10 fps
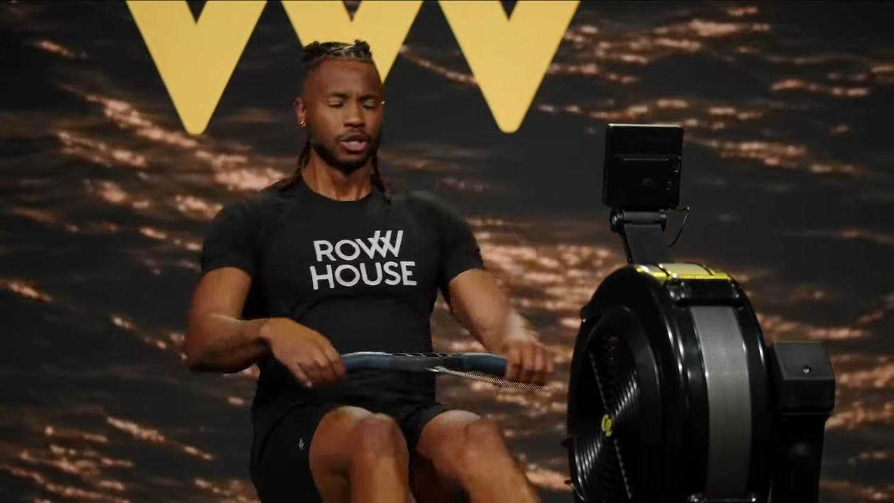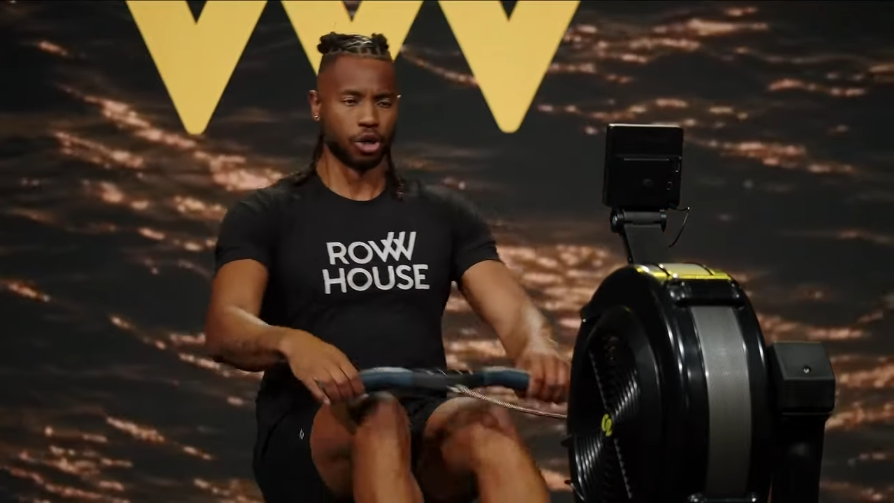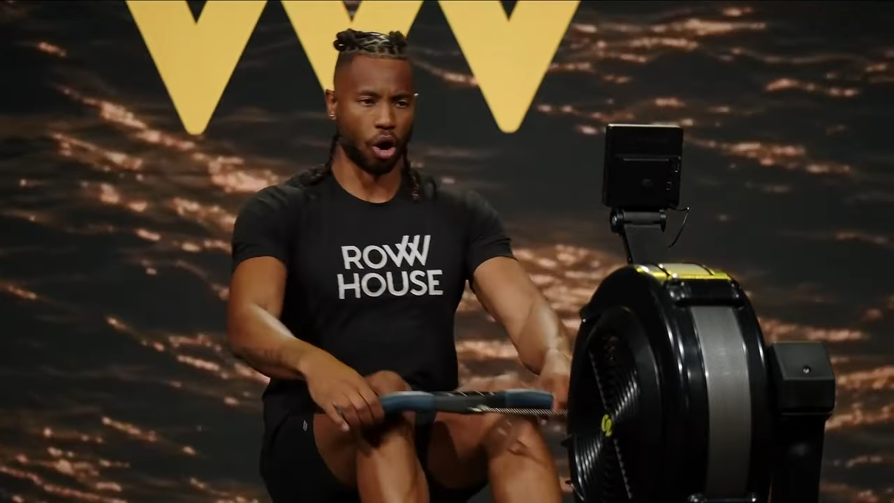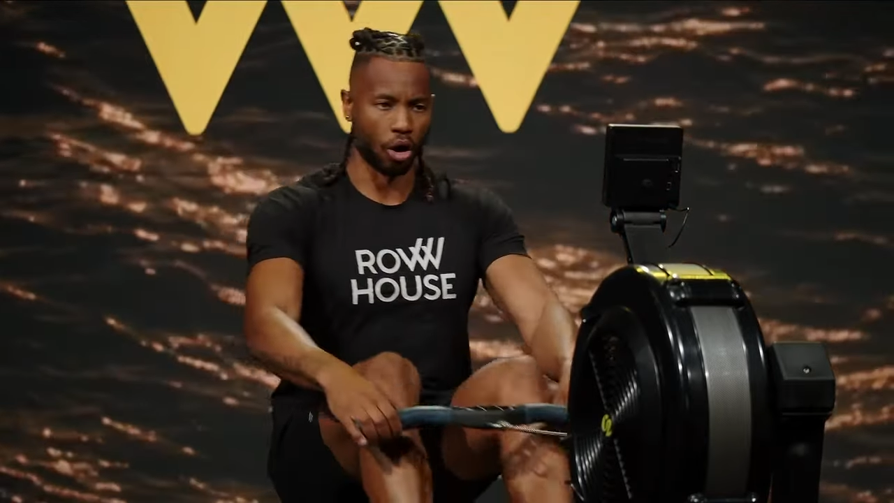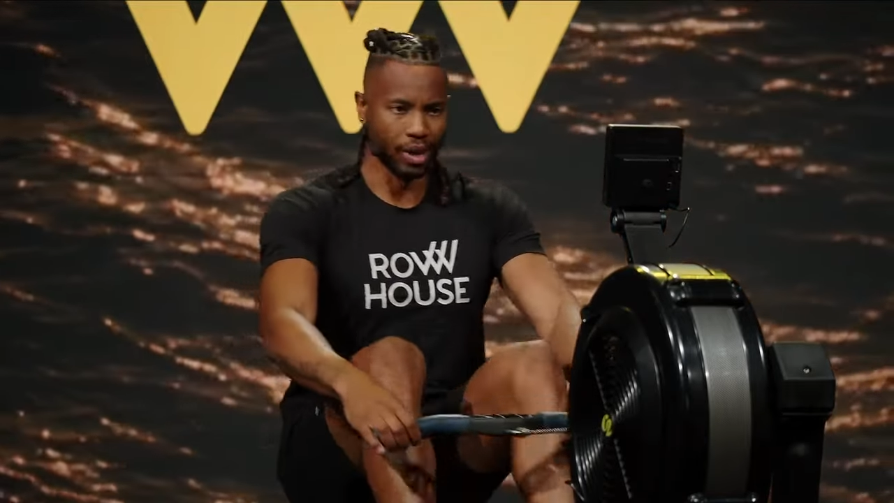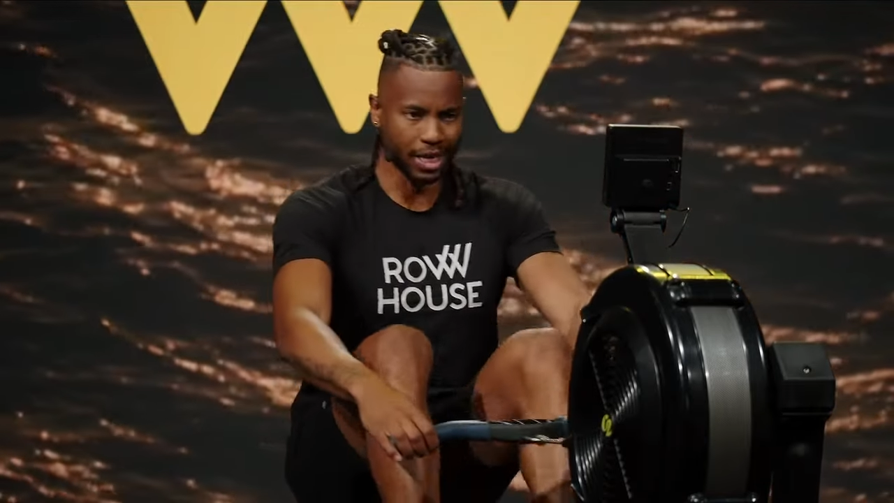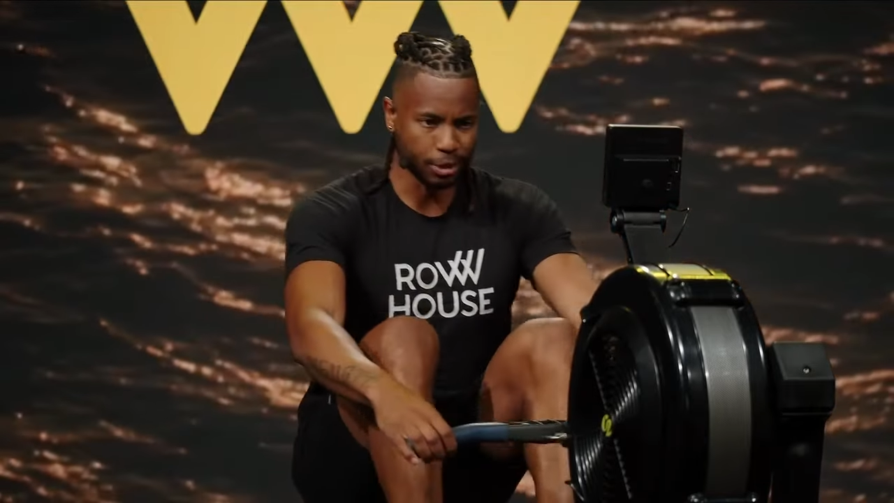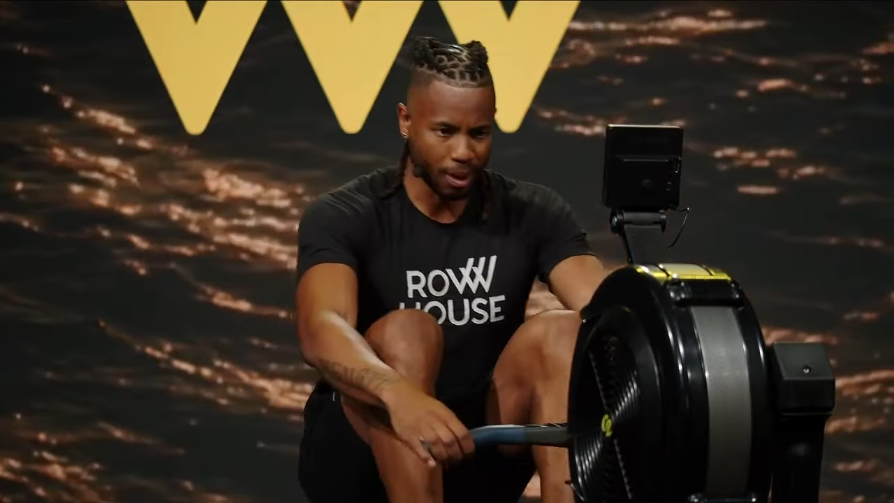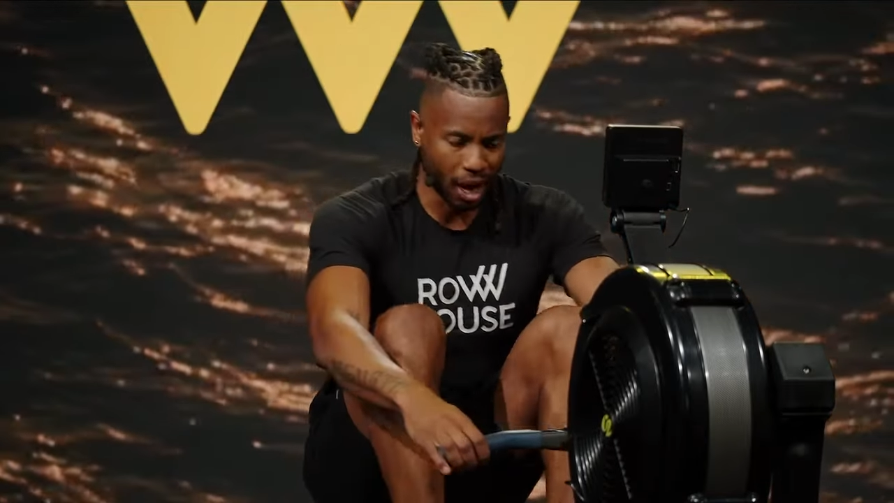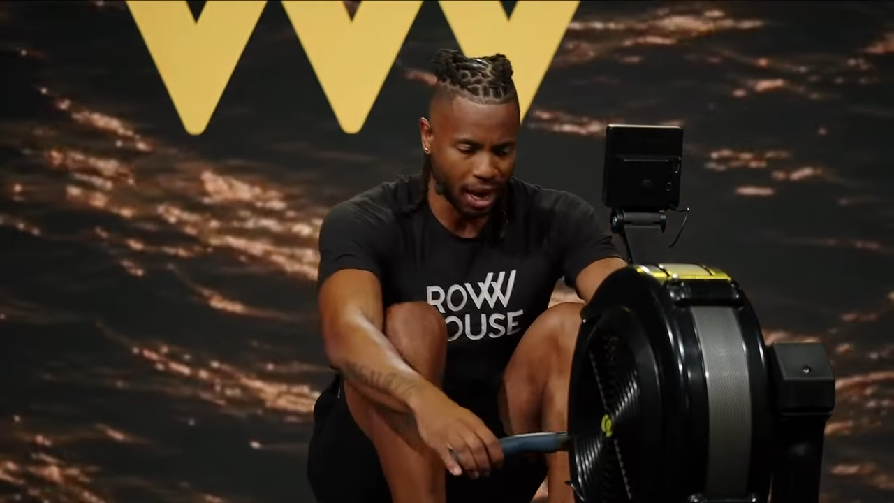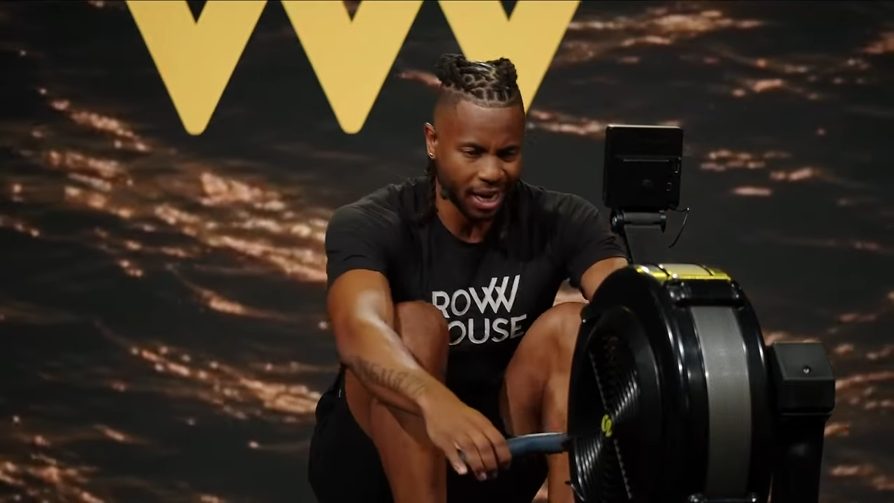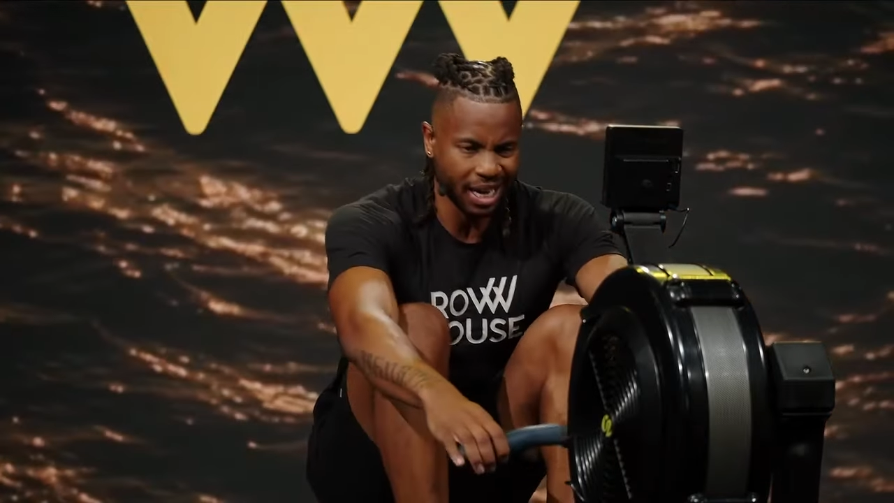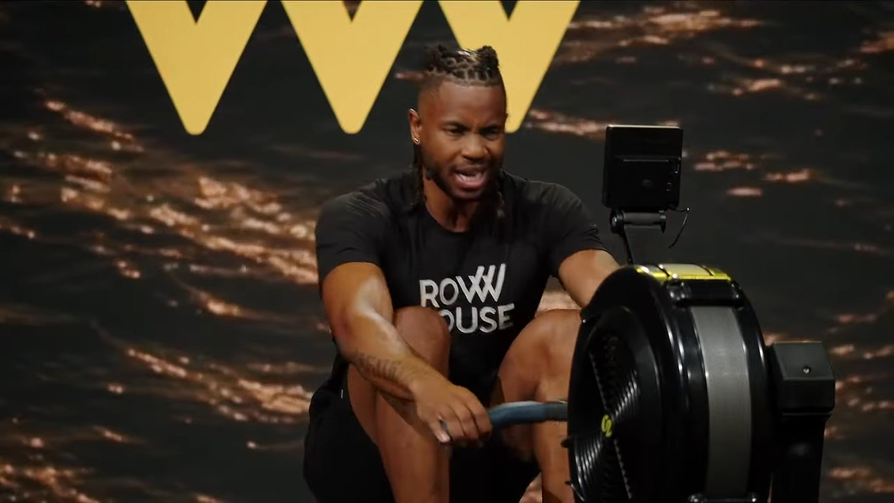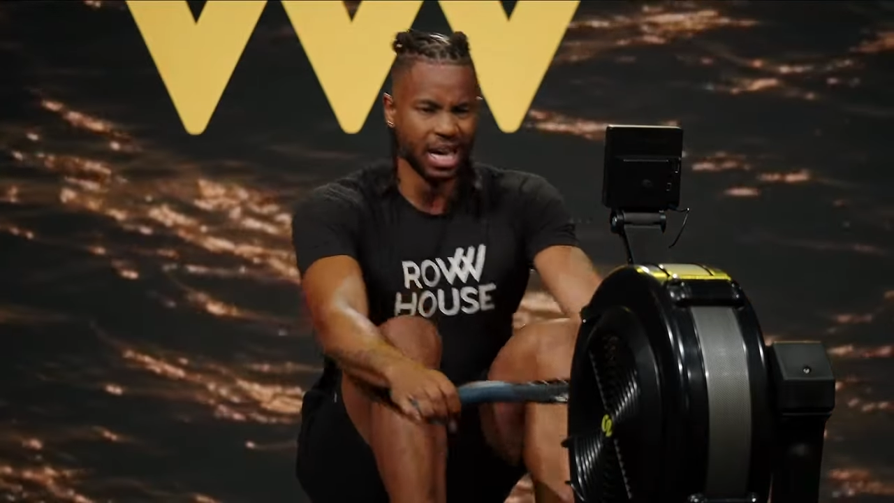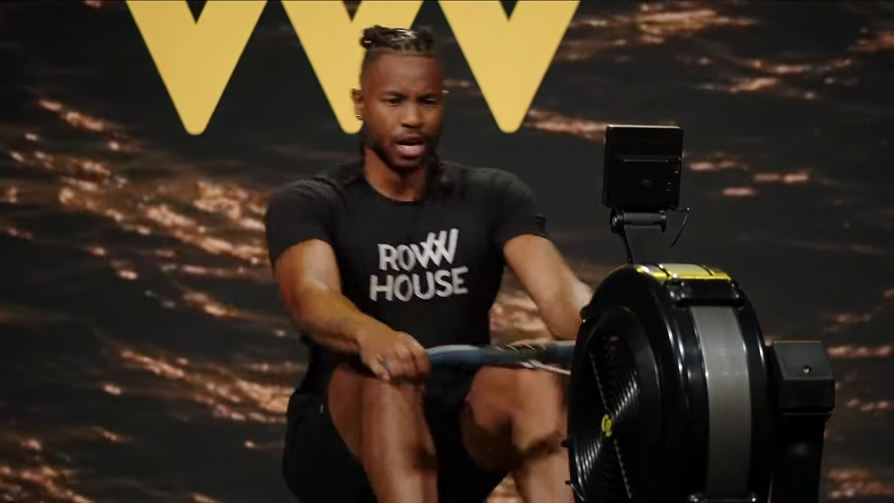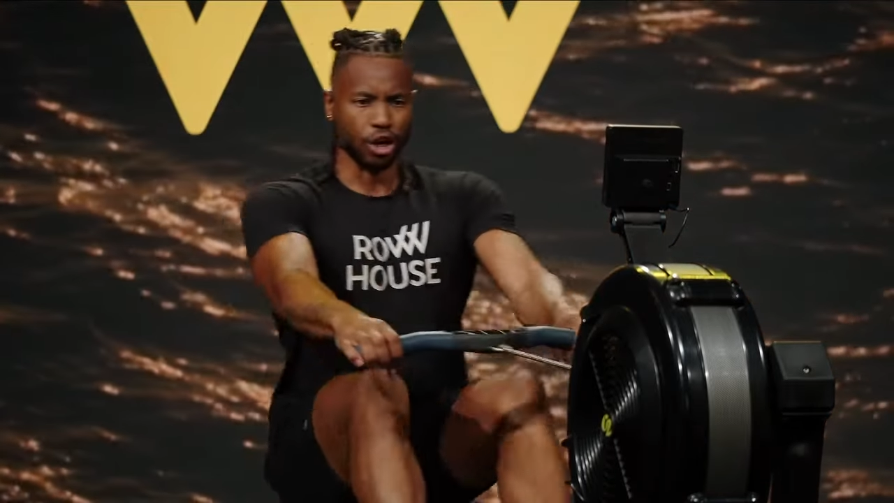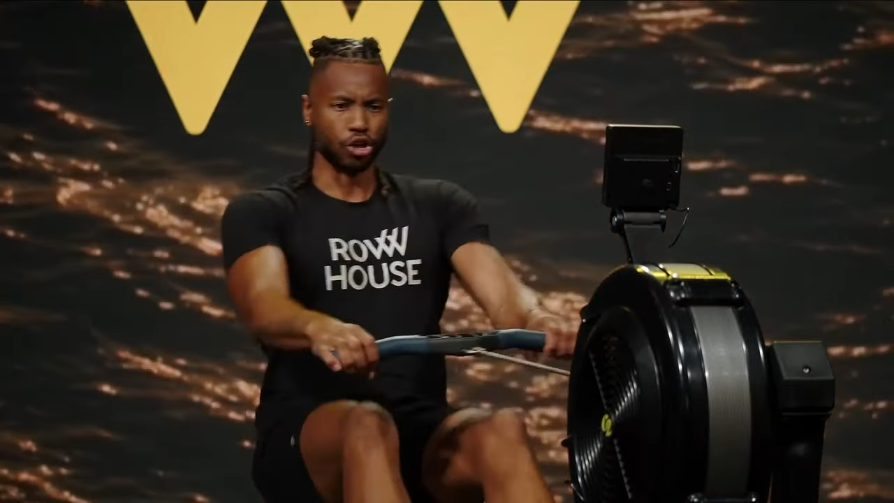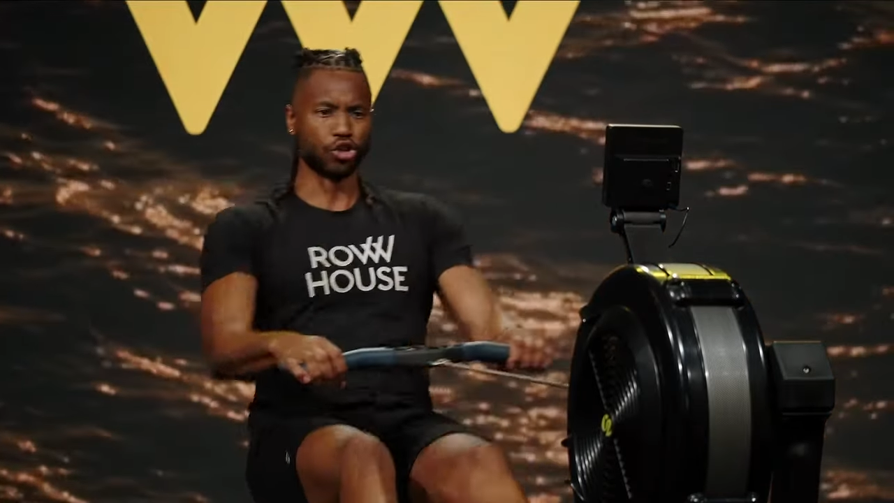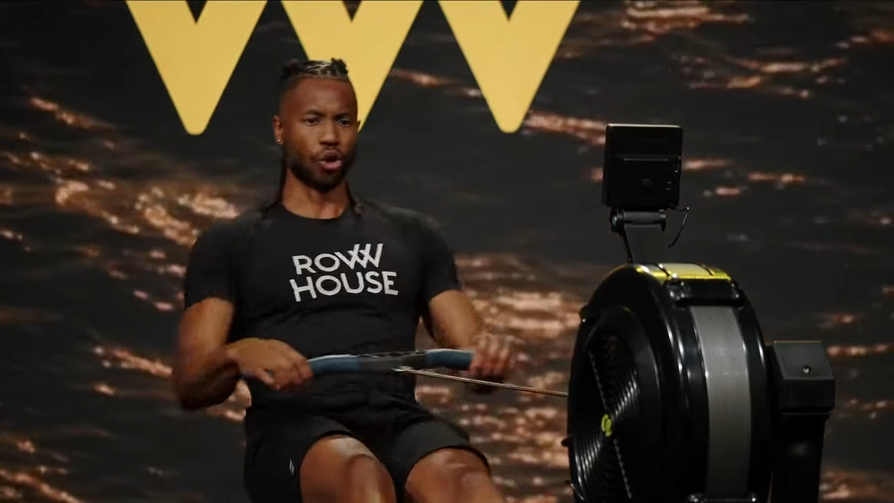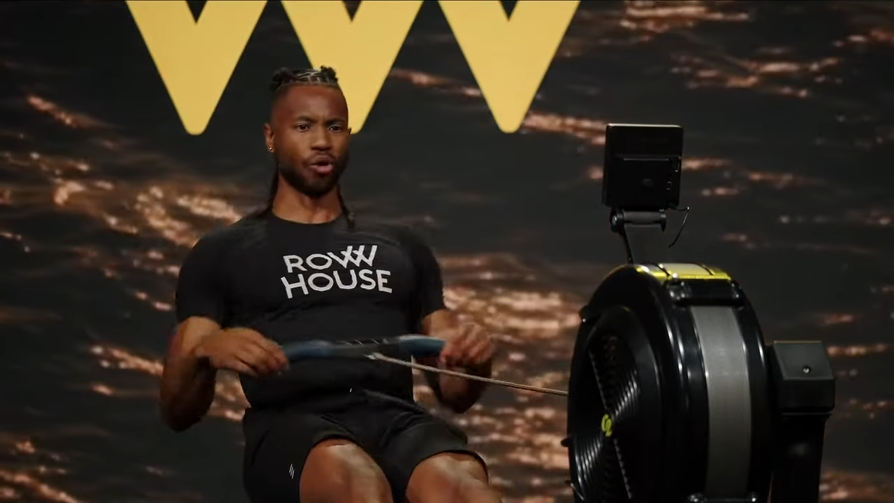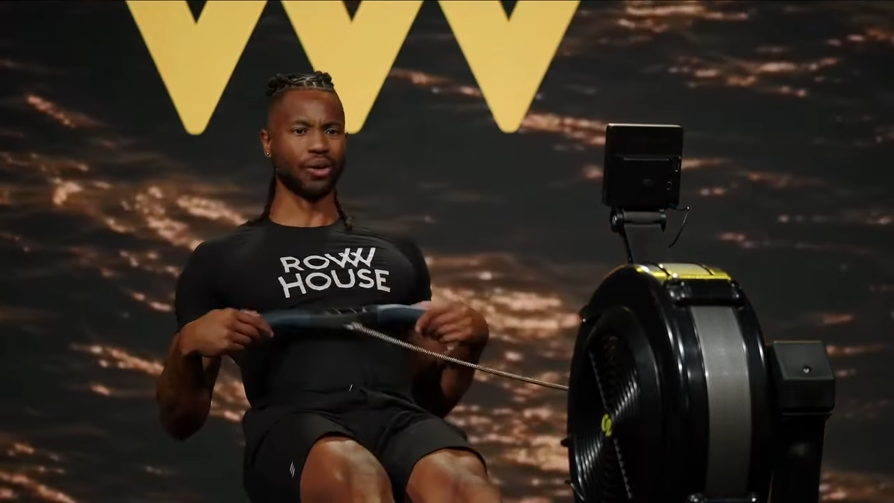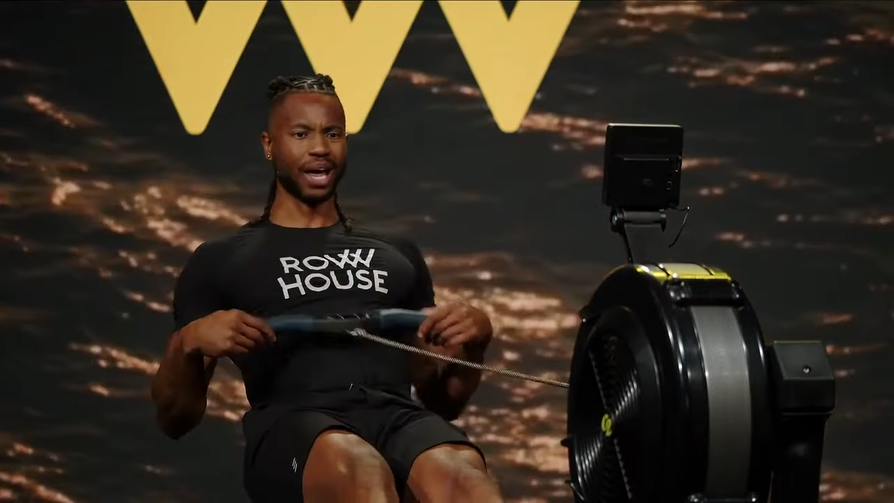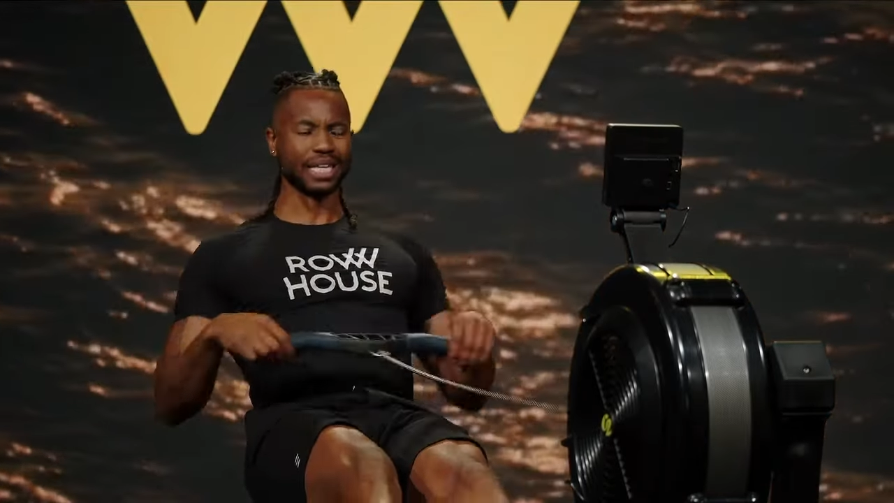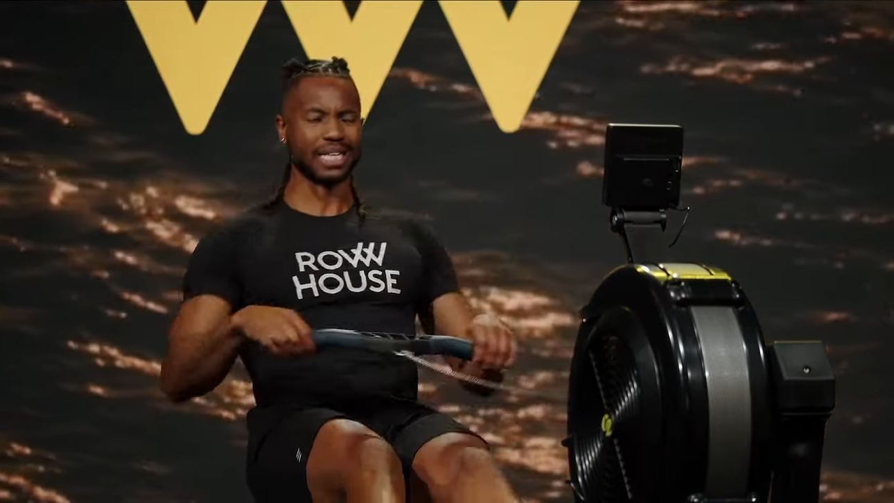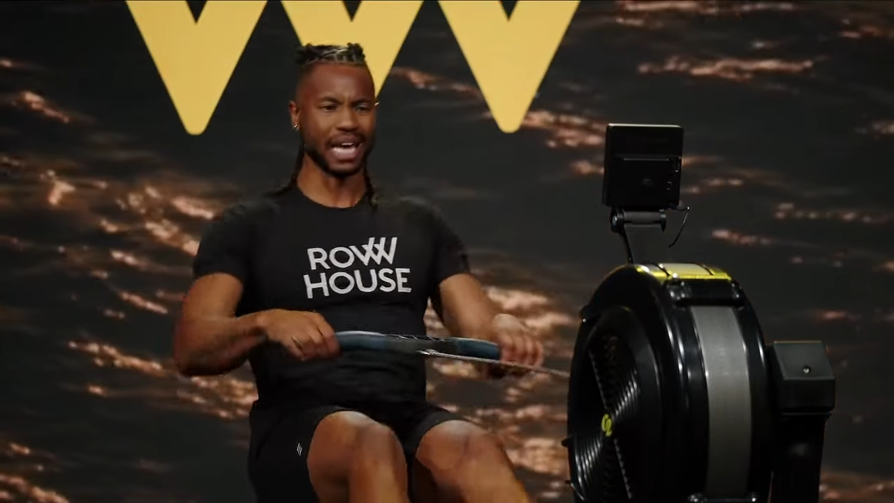Tall in that spine. Good strong legs.